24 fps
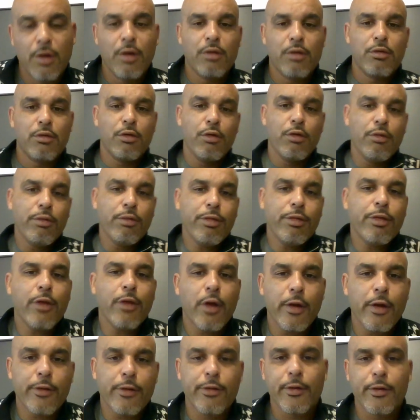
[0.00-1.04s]
You
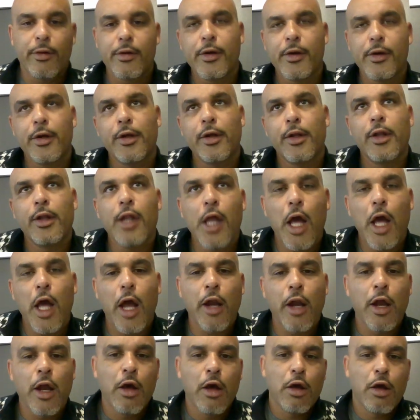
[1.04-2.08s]
think they're gonna
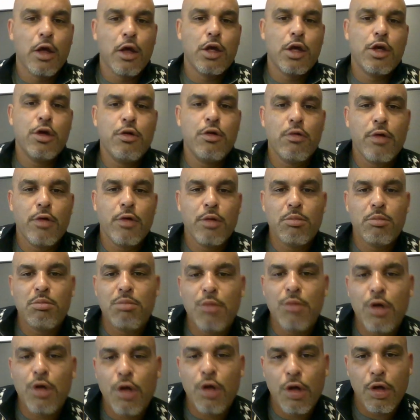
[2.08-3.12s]
let you
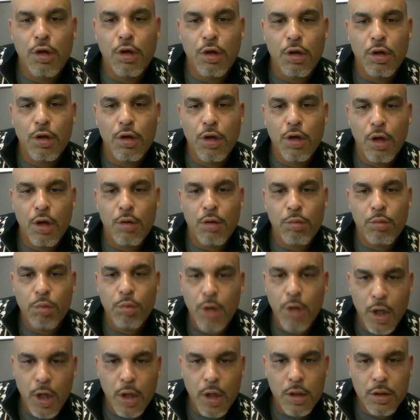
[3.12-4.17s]
and me get
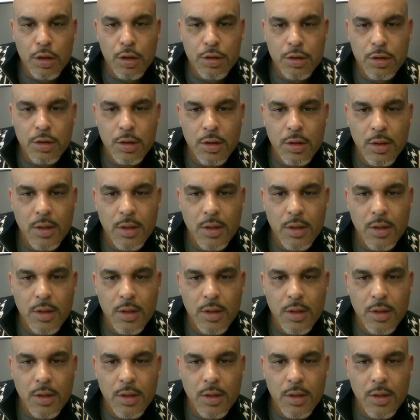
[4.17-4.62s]
rich?